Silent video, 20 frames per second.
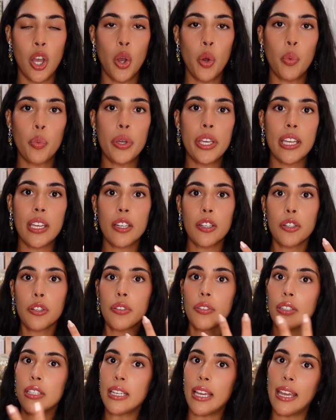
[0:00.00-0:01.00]
we can
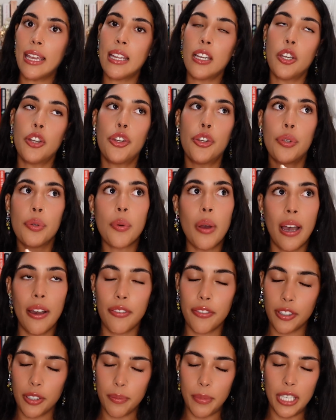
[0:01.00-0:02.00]
create new
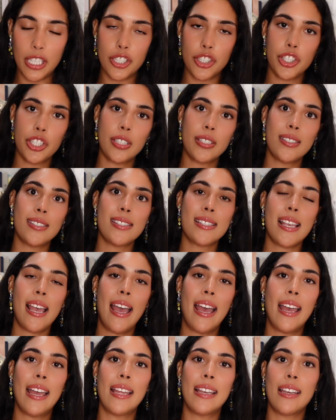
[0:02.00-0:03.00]
affirmations
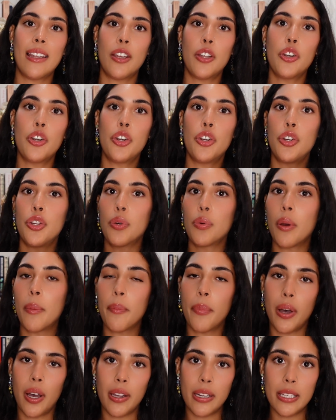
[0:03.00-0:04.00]
and new
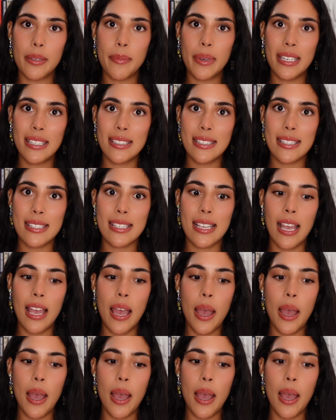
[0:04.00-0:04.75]
embodiments.